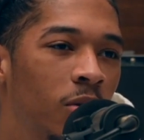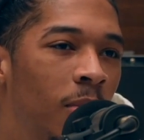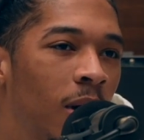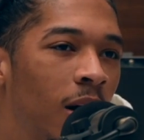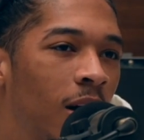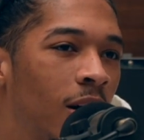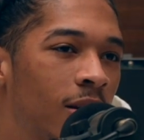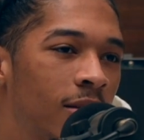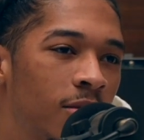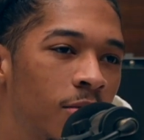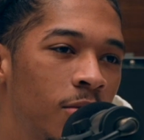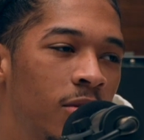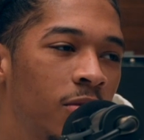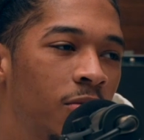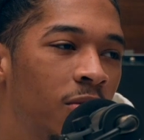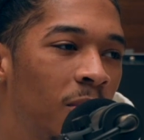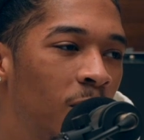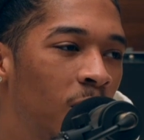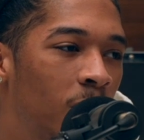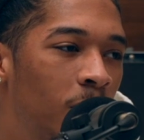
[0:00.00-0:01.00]
My cousin was a
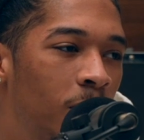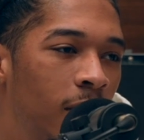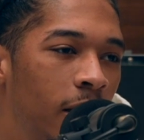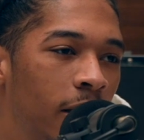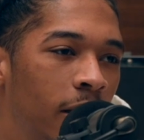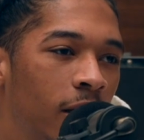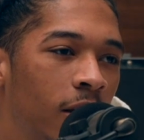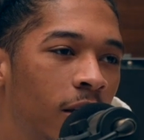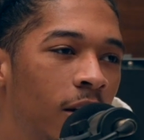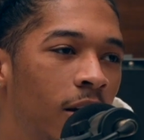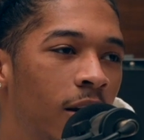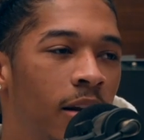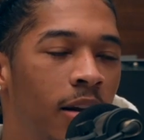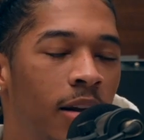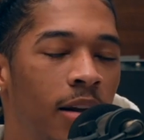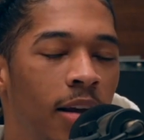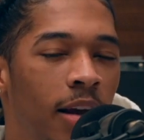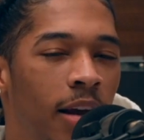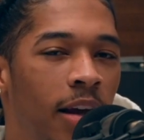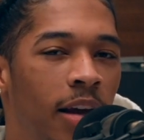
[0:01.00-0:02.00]
football player,
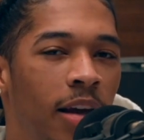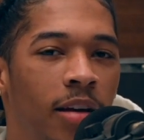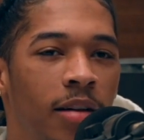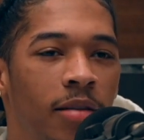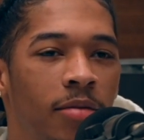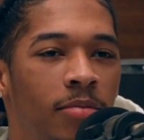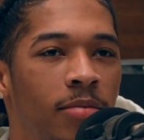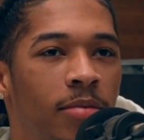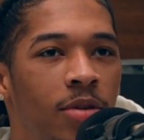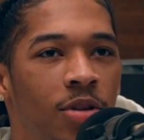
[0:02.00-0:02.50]
and